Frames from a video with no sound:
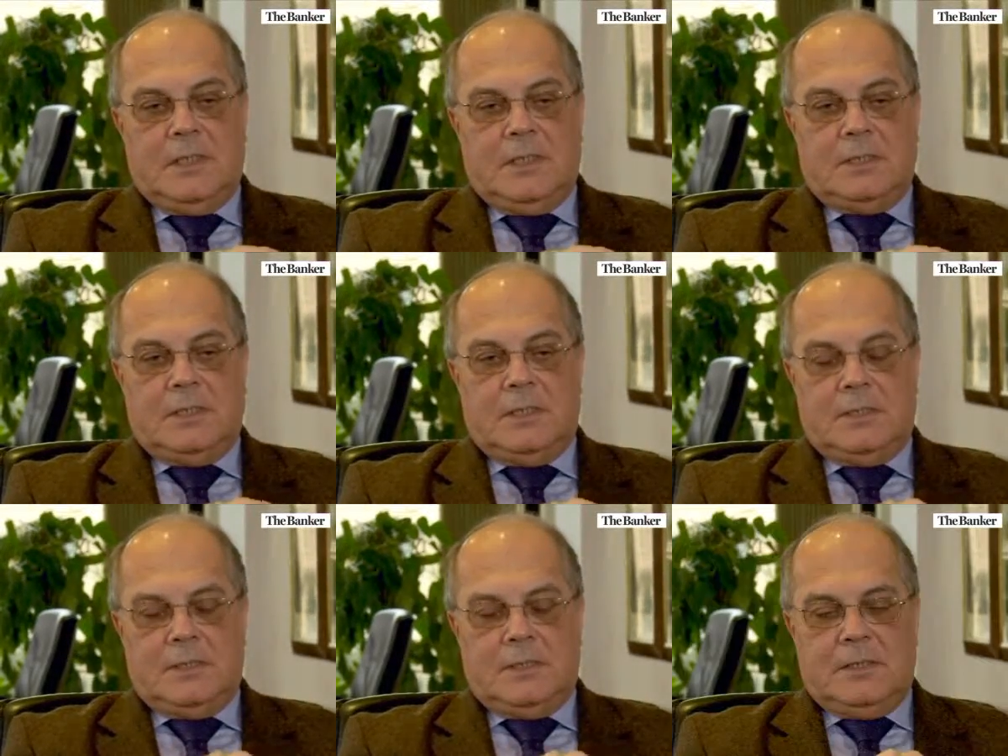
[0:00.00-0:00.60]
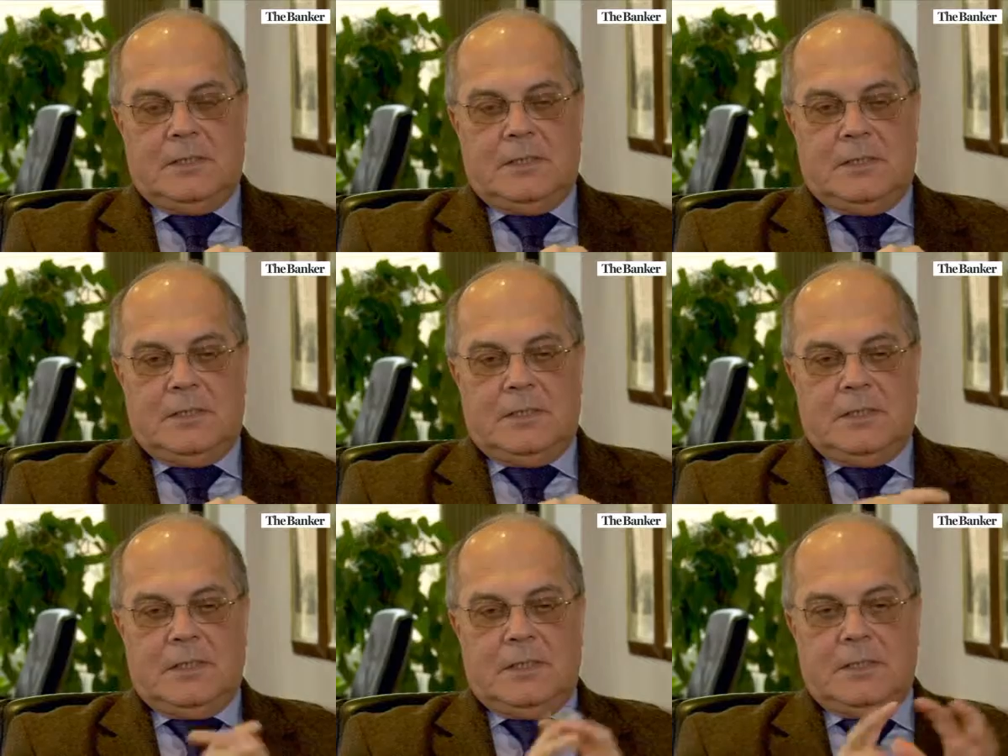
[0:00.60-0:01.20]
I can
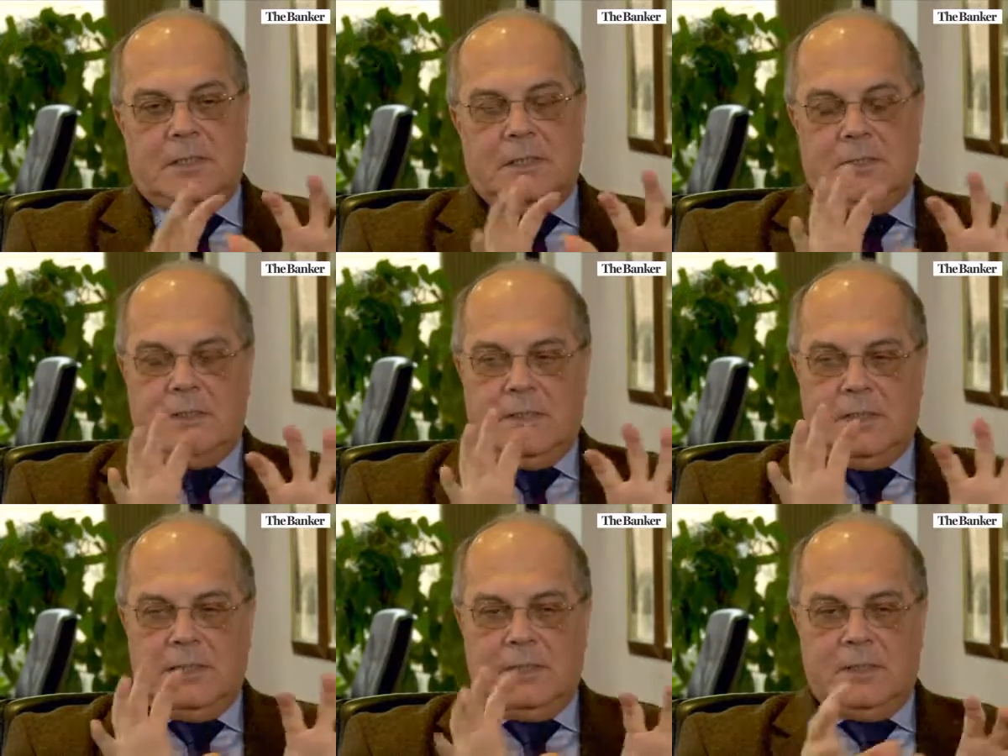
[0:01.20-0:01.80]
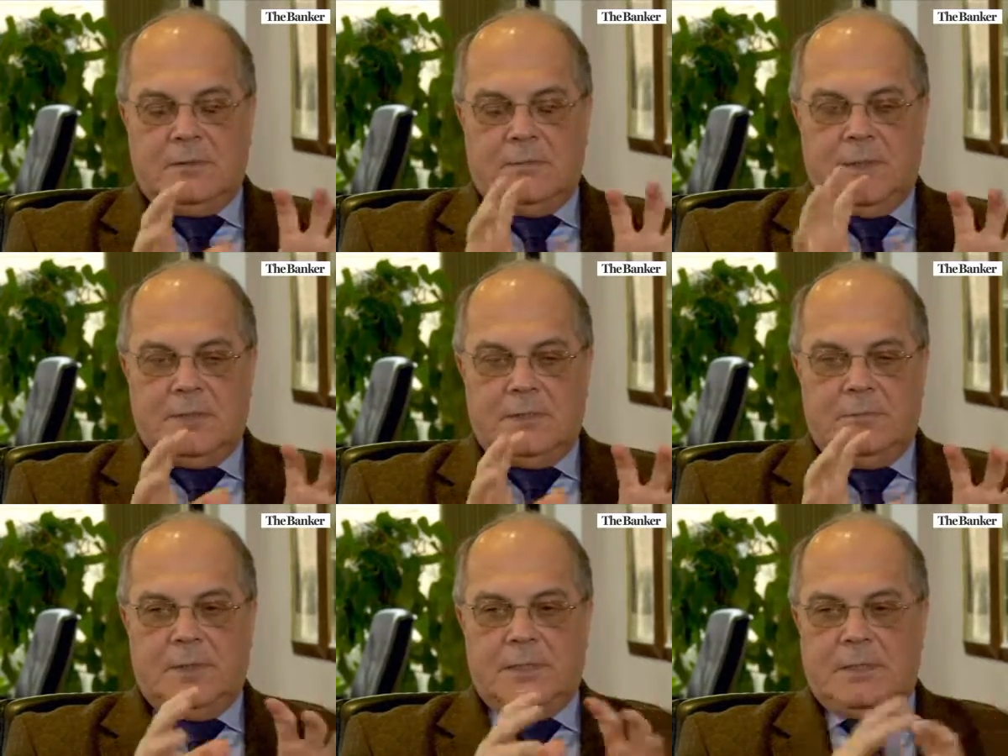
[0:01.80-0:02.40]
read it
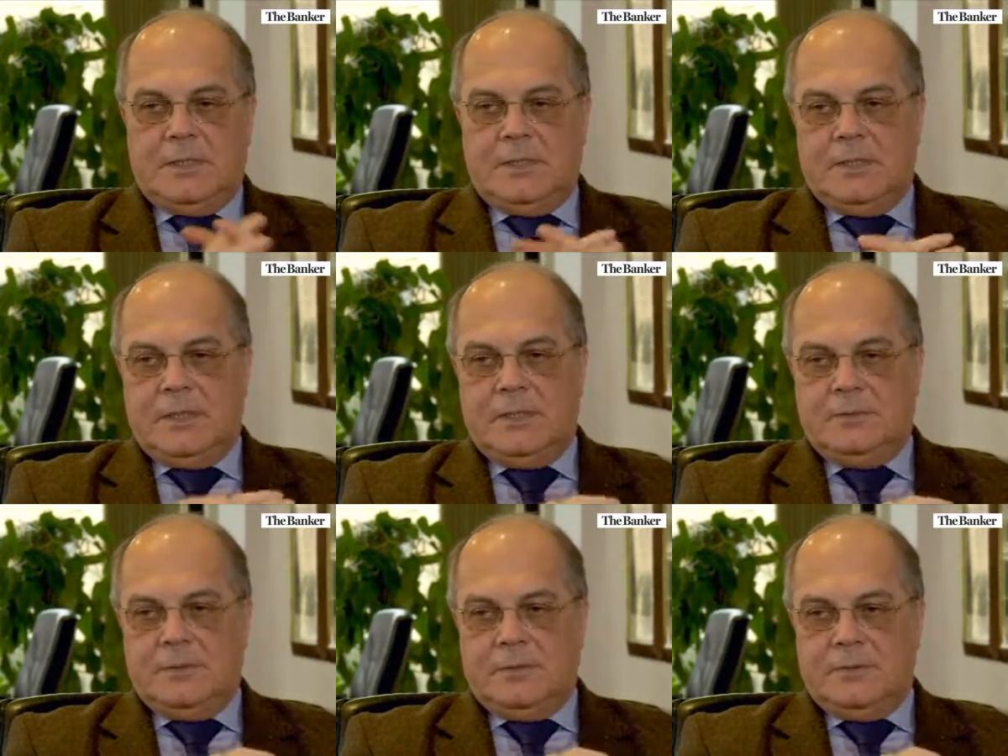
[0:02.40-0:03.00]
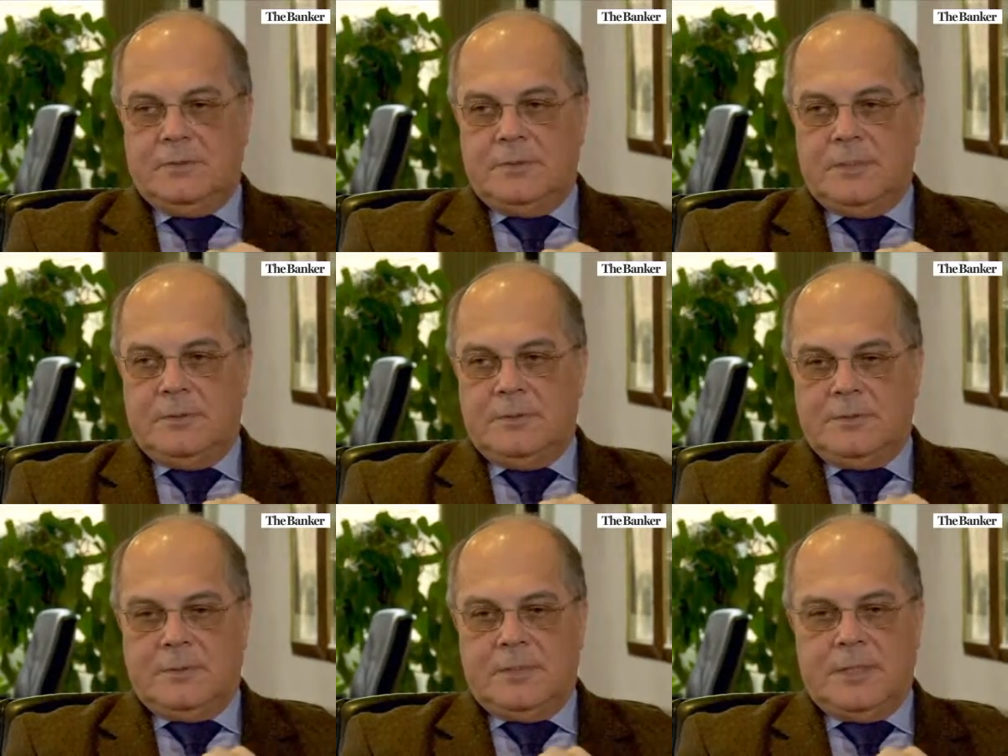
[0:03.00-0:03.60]
much better now through the
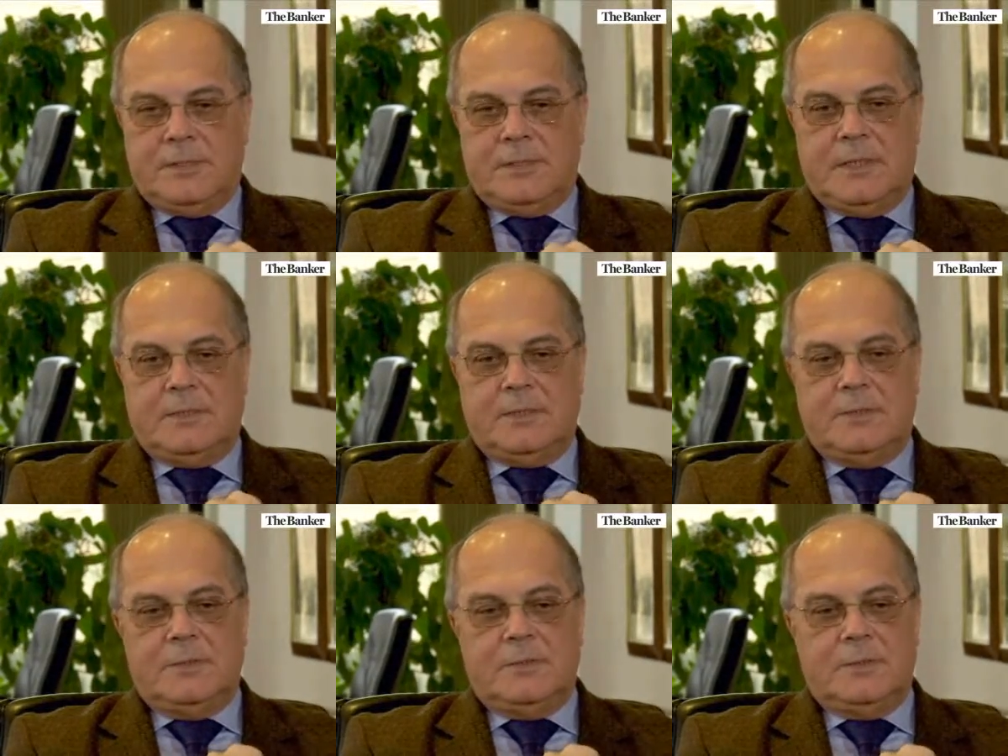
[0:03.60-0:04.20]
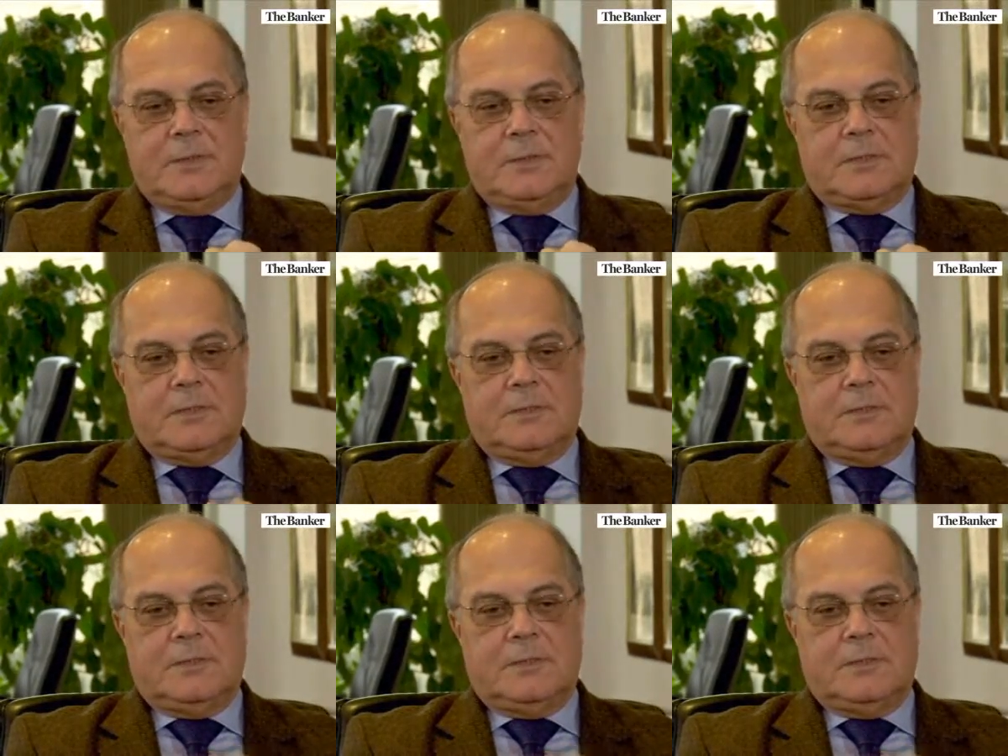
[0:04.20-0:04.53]
authorization unit.